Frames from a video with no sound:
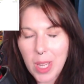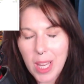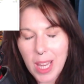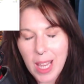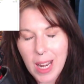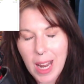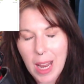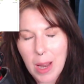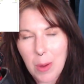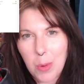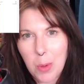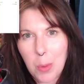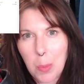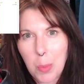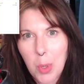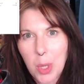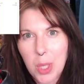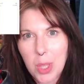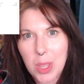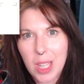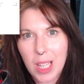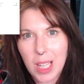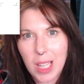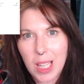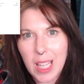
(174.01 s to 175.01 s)
and I will
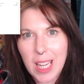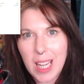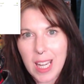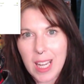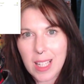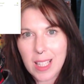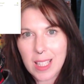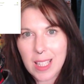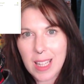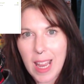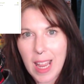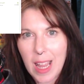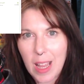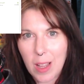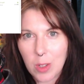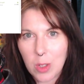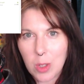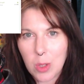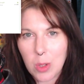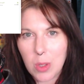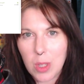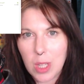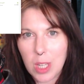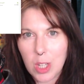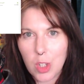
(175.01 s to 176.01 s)
put the links down
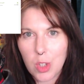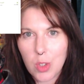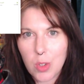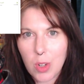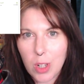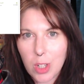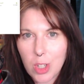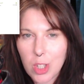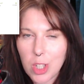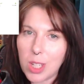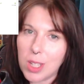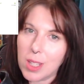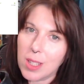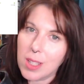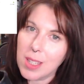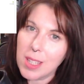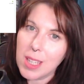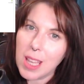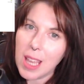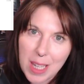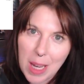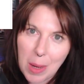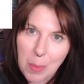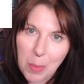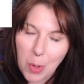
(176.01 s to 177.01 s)
to the instructions
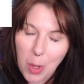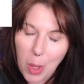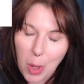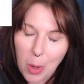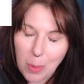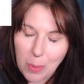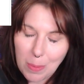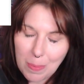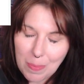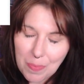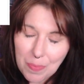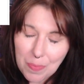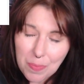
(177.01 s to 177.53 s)
down below.